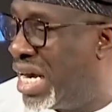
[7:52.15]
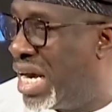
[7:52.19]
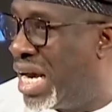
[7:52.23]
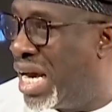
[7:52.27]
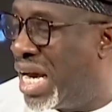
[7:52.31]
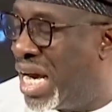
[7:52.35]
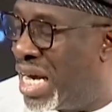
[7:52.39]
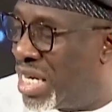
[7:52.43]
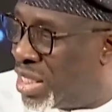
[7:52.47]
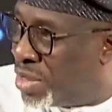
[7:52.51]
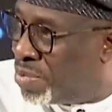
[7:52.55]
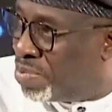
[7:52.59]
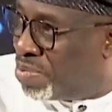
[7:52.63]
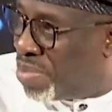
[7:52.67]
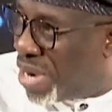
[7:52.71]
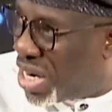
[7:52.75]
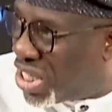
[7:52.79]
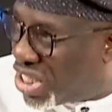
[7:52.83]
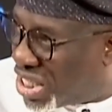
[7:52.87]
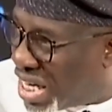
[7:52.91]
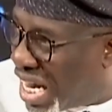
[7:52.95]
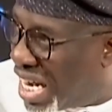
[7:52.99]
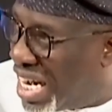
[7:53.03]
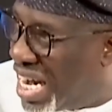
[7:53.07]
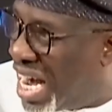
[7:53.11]

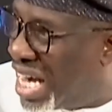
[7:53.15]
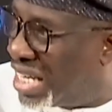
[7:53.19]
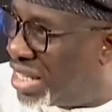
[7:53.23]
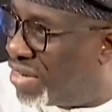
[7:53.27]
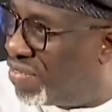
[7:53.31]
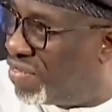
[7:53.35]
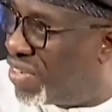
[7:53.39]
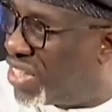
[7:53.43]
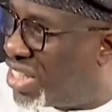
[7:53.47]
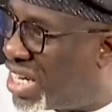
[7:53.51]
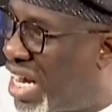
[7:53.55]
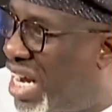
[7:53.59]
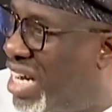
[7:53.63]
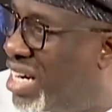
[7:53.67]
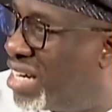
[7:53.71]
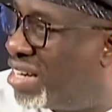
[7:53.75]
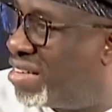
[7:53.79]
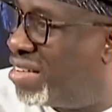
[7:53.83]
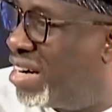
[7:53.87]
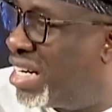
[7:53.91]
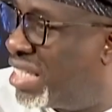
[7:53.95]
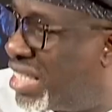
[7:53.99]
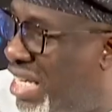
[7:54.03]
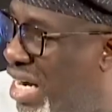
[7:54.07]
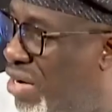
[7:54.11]
especially artificially
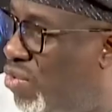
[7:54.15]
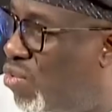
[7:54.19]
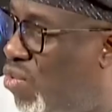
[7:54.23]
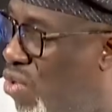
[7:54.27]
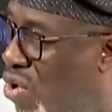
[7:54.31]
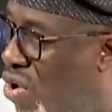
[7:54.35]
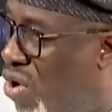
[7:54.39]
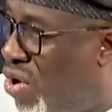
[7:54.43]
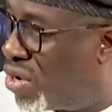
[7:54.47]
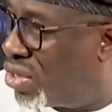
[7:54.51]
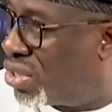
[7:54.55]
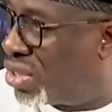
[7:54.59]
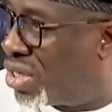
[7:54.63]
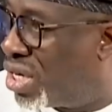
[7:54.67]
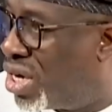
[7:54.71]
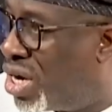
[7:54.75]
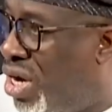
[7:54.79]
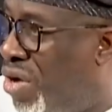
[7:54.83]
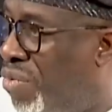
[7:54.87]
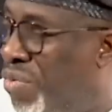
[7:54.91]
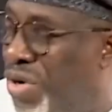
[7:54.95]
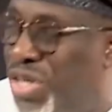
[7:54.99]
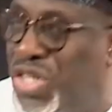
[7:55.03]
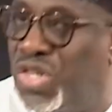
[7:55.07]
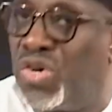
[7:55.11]
created ones,
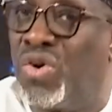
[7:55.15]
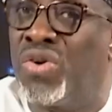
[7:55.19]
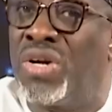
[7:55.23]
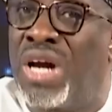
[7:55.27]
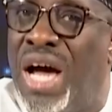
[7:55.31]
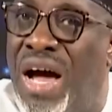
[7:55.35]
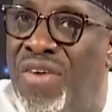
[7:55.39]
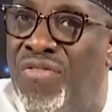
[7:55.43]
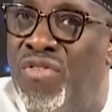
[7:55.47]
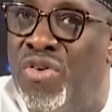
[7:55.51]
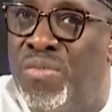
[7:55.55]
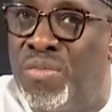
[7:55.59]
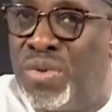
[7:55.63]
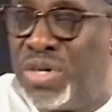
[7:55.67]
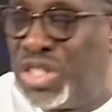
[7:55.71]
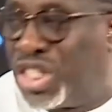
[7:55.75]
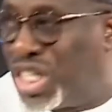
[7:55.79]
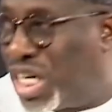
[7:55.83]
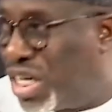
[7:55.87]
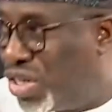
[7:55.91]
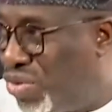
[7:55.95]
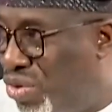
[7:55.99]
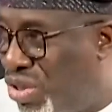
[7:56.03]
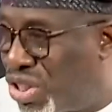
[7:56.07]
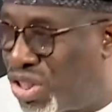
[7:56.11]
which don't have
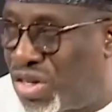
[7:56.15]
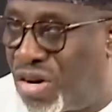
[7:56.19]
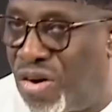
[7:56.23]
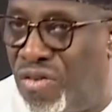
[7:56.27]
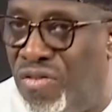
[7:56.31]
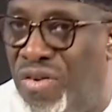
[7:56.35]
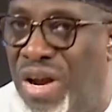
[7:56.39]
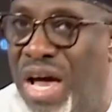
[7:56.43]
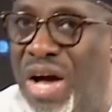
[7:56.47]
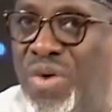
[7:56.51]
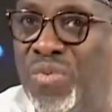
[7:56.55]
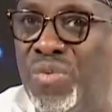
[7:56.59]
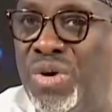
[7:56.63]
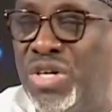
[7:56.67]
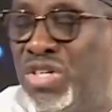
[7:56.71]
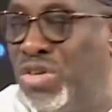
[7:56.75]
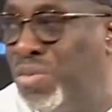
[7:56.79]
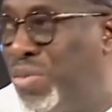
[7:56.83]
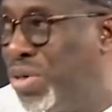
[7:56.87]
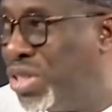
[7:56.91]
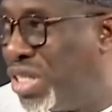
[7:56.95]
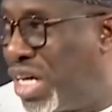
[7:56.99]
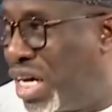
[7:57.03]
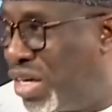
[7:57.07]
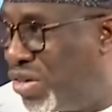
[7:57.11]
homogeneity of language,
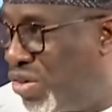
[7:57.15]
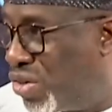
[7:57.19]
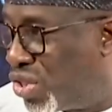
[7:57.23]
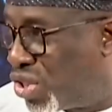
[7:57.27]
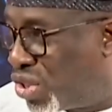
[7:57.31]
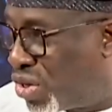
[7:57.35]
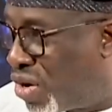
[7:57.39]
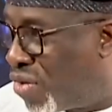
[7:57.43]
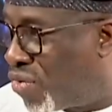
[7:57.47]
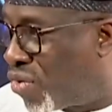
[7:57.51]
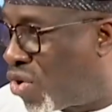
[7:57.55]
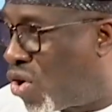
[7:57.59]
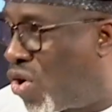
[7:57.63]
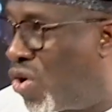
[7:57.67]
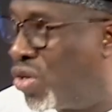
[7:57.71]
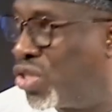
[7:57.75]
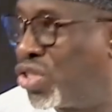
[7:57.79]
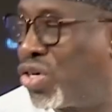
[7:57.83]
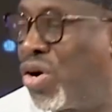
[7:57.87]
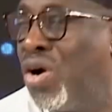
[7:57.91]
homogeneity of culture,